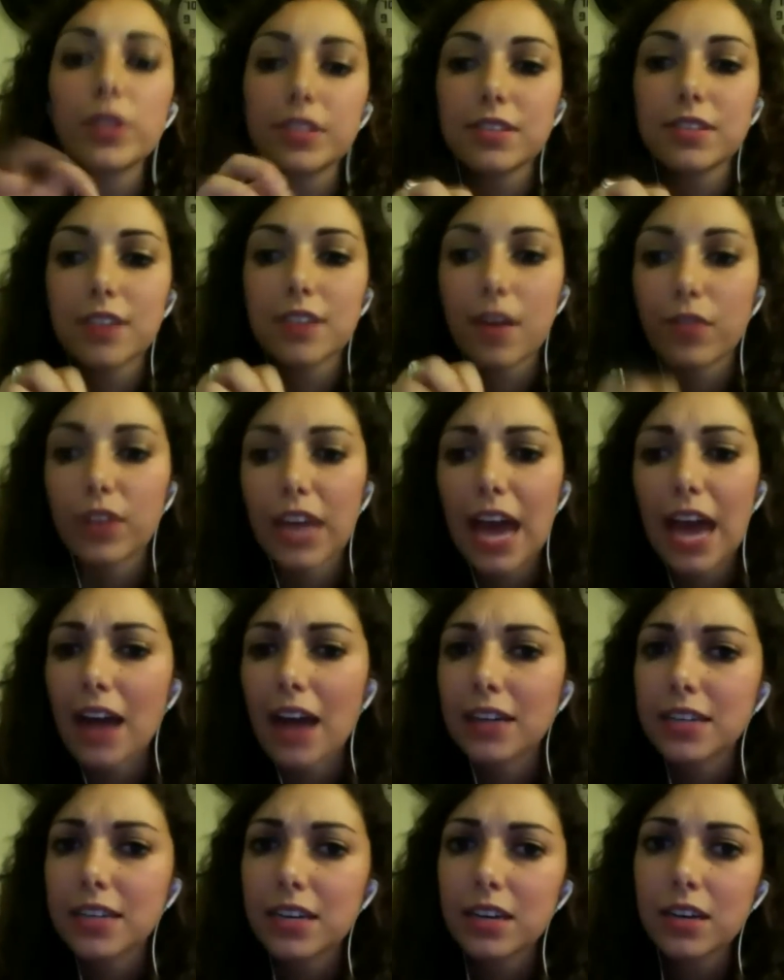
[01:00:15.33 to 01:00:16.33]
is definitely
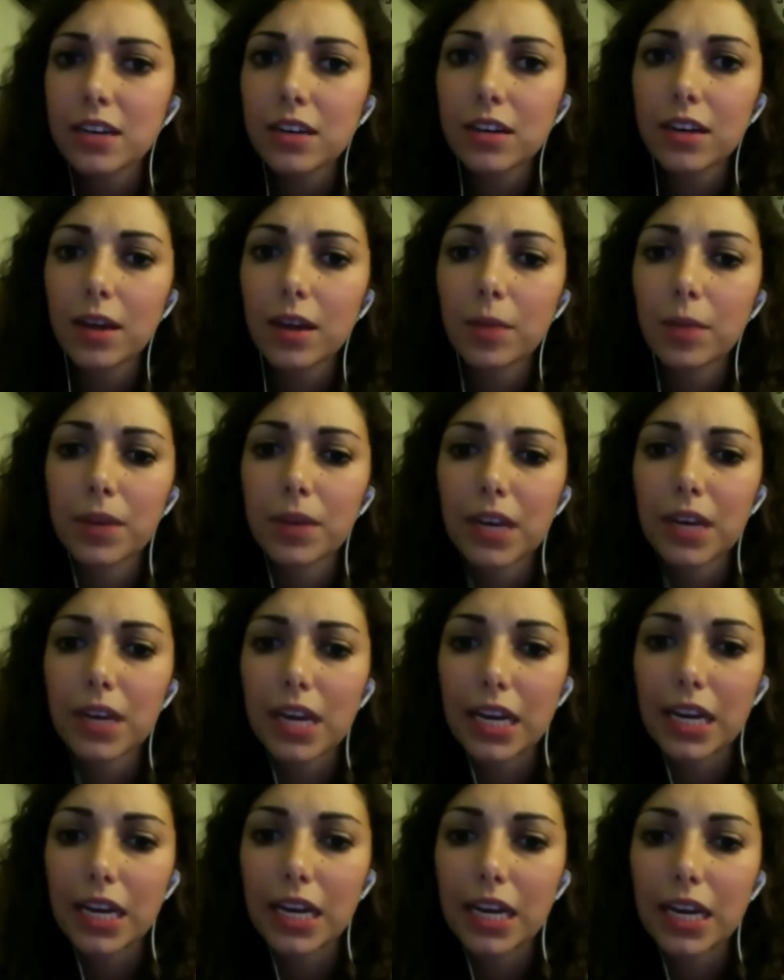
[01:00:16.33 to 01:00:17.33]
acting and
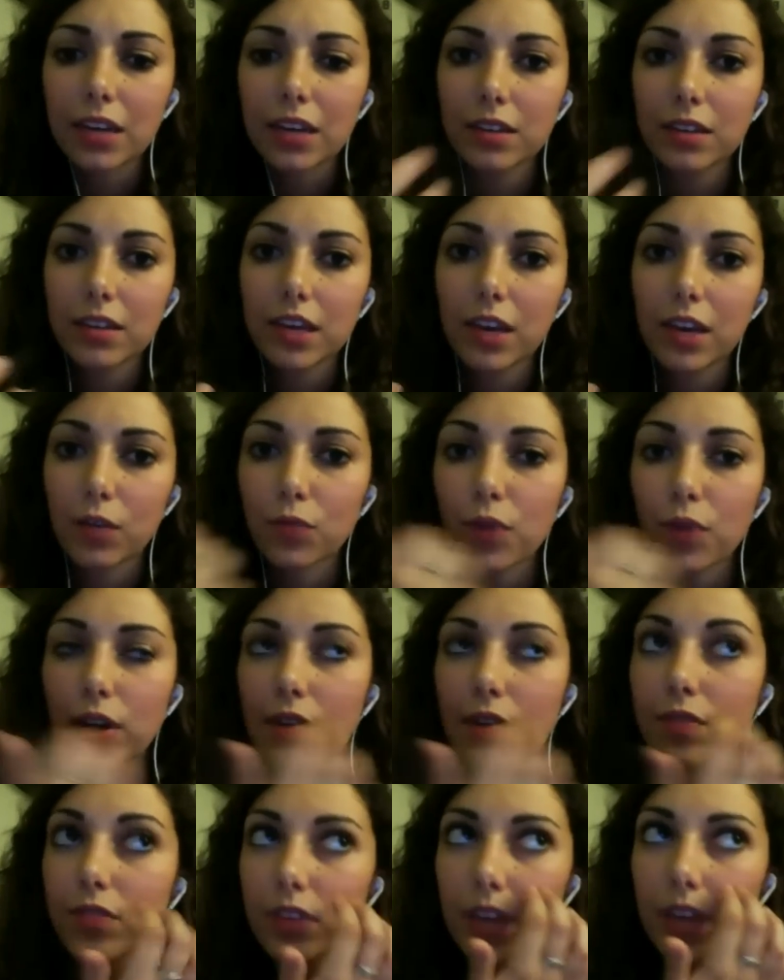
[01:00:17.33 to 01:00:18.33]
being in front
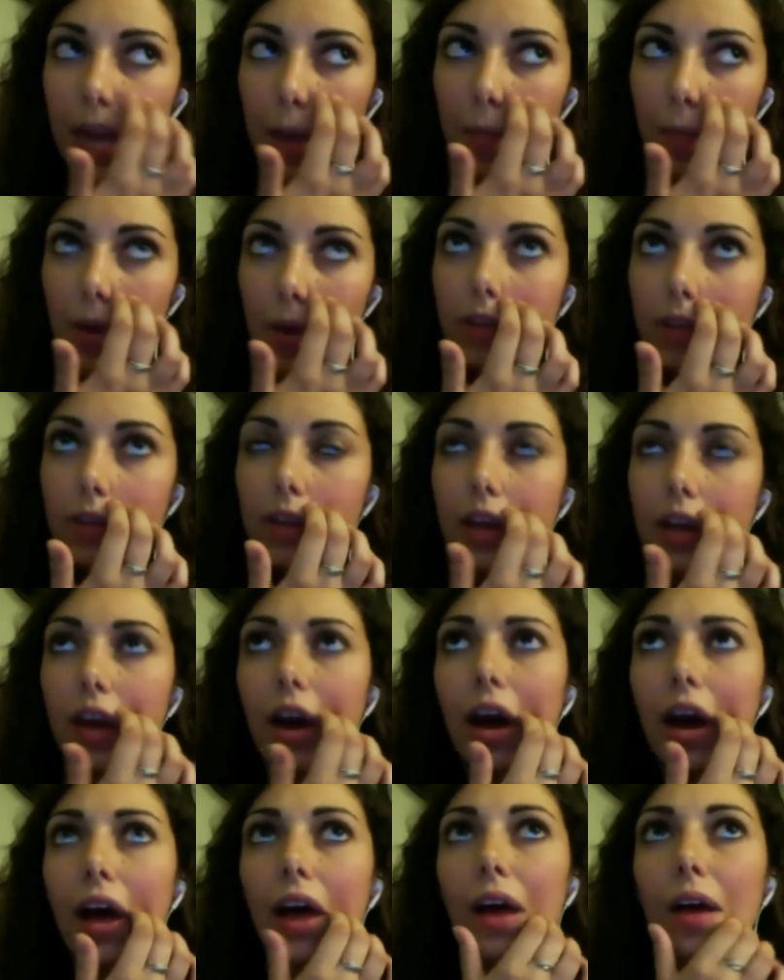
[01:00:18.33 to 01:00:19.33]
of the camera.
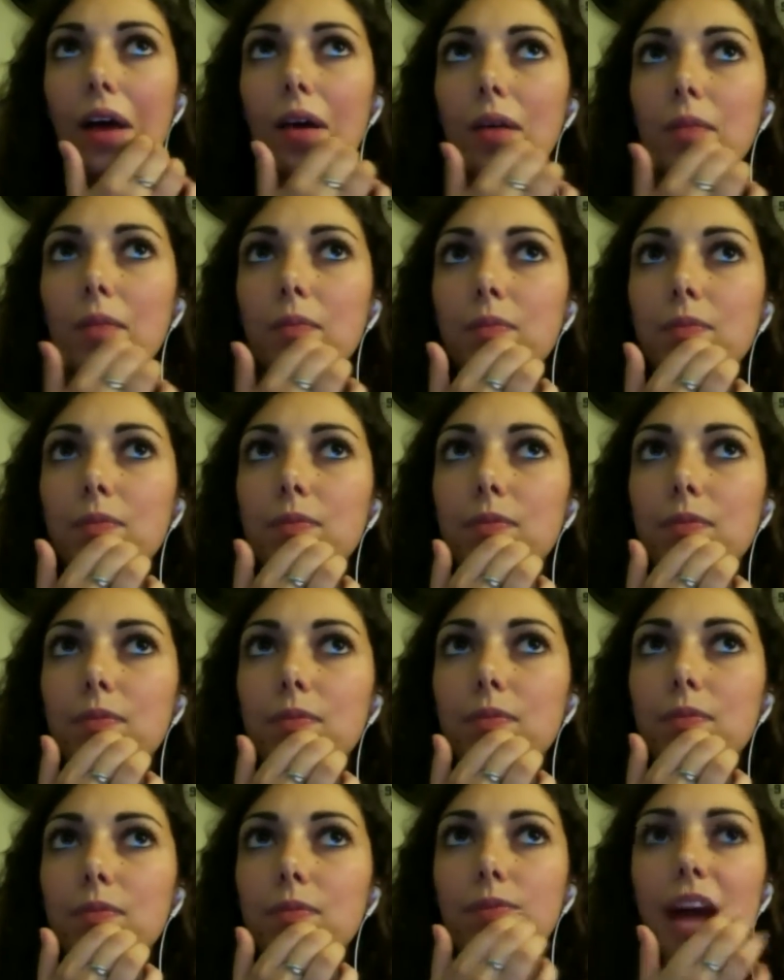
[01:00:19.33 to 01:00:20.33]

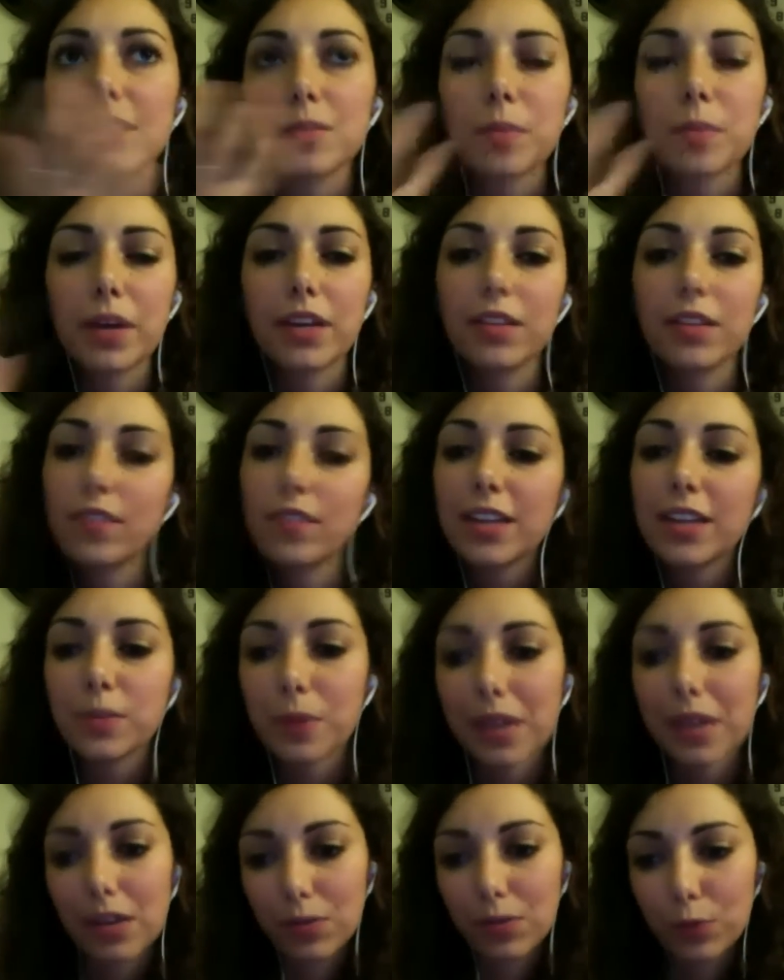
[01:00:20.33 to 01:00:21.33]
That's
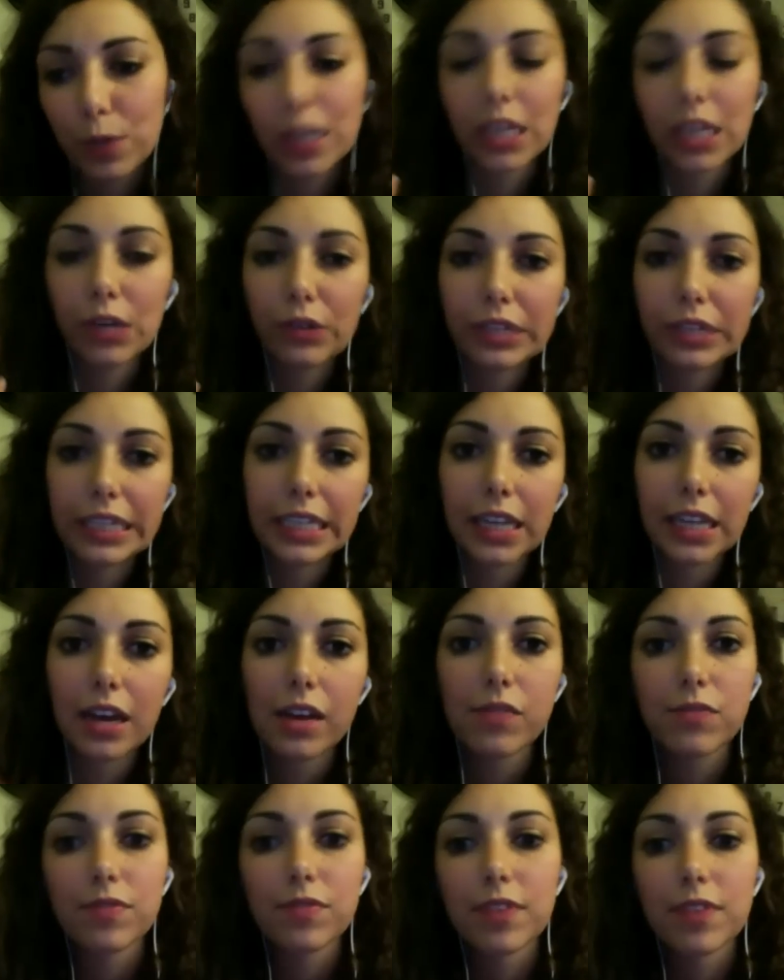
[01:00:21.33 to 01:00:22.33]
what I really, really
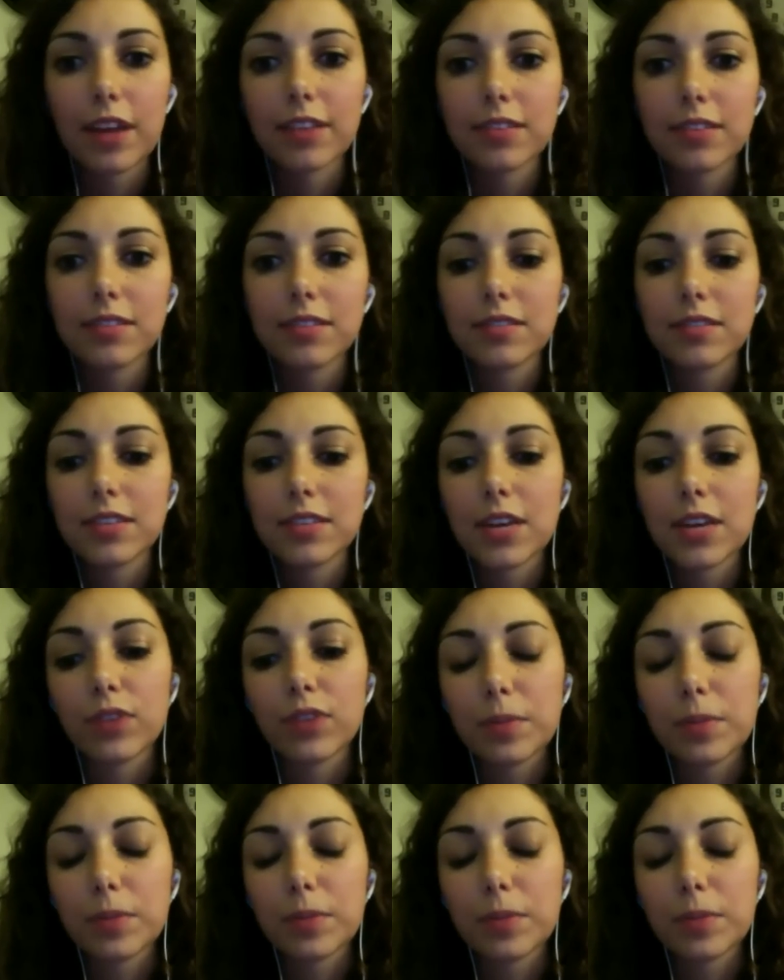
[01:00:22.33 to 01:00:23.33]
love. That's
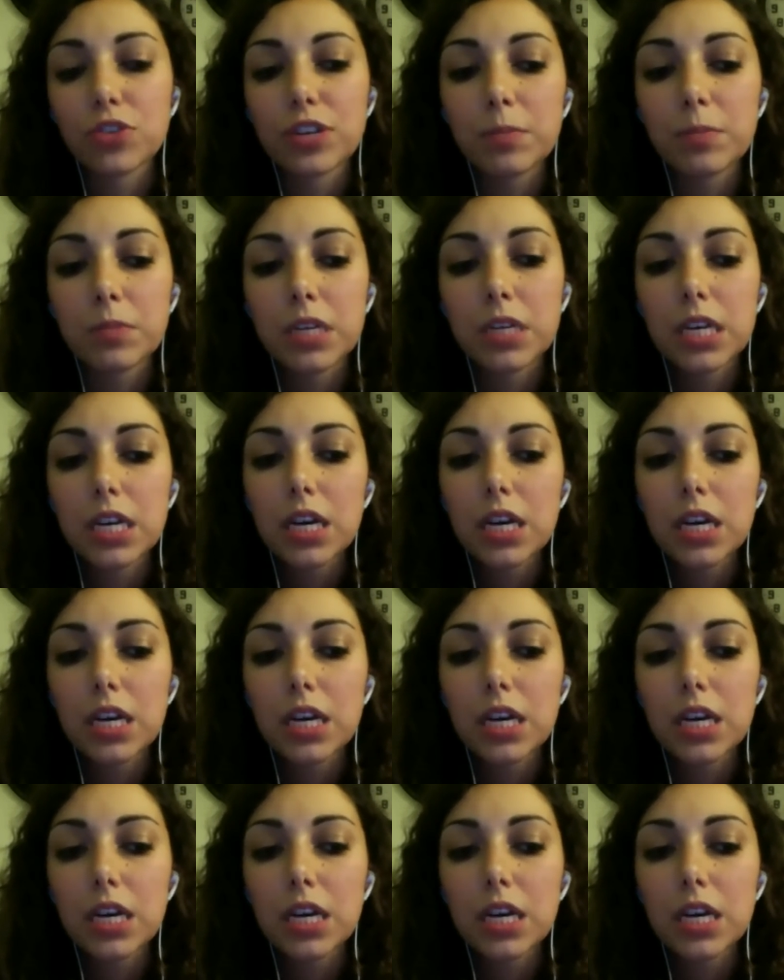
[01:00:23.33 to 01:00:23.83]
definitely my dream.